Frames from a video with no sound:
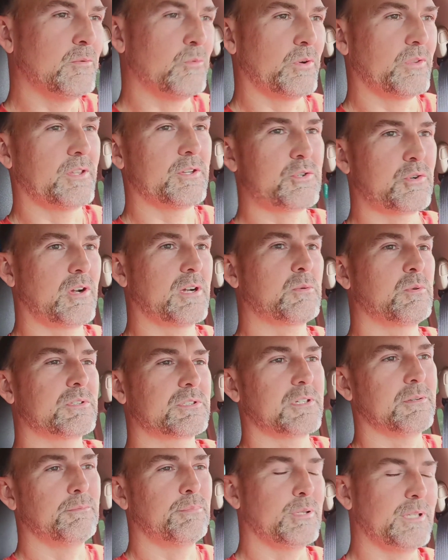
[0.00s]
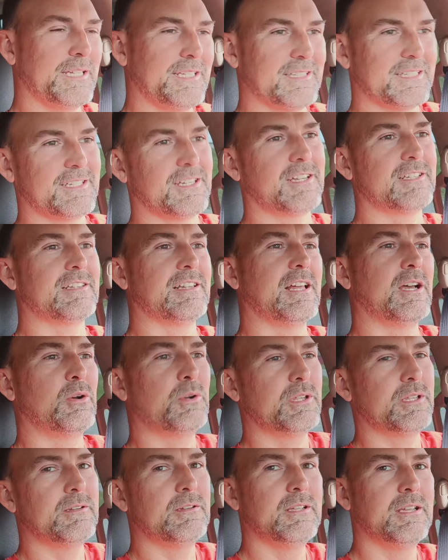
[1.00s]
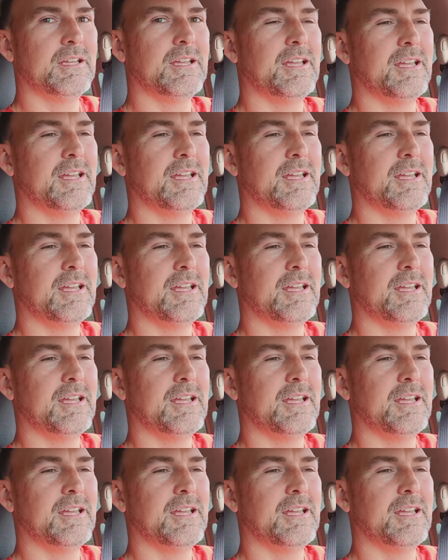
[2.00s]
when the truck was completely unloaded.